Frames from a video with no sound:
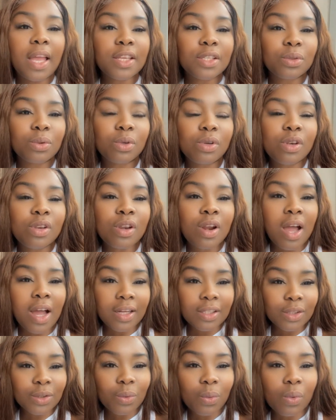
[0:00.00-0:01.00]
I do
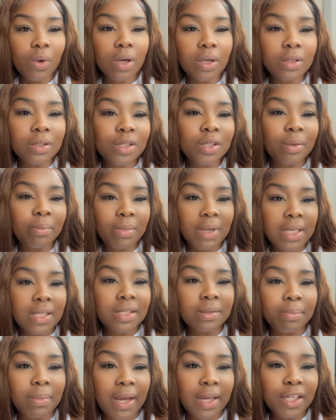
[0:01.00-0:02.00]
not want to
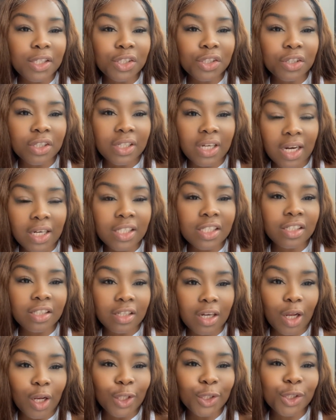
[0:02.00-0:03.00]
miss my
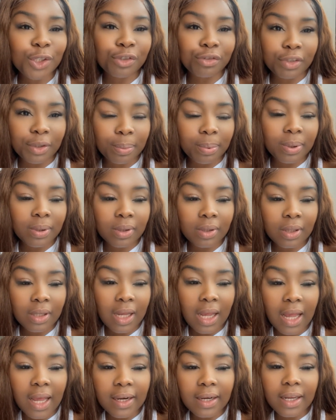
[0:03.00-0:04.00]
international trip
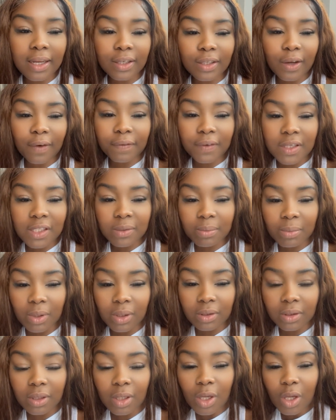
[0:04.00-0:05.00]
at the end of this
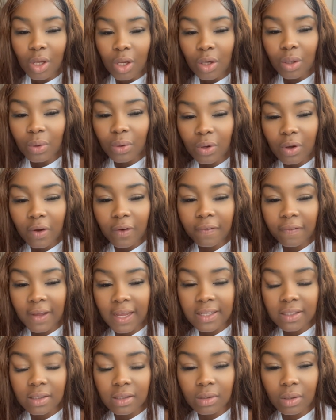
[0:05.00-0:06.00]
month. Look how
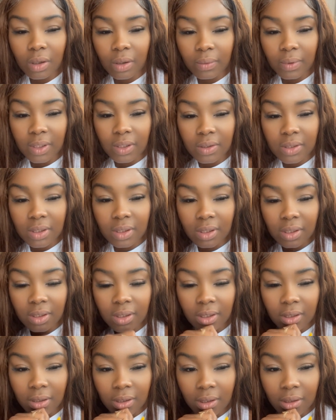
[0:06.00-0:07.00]
fast it's going, you see it?
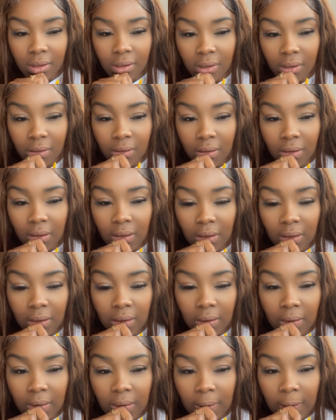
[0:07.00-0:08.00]
Uh, uh, just
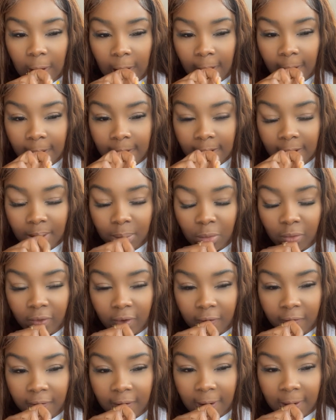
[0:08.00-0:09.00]
keep. Yeah,
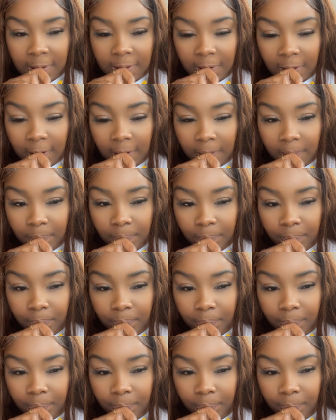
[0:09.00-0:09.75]
moving fast, right? Yeah.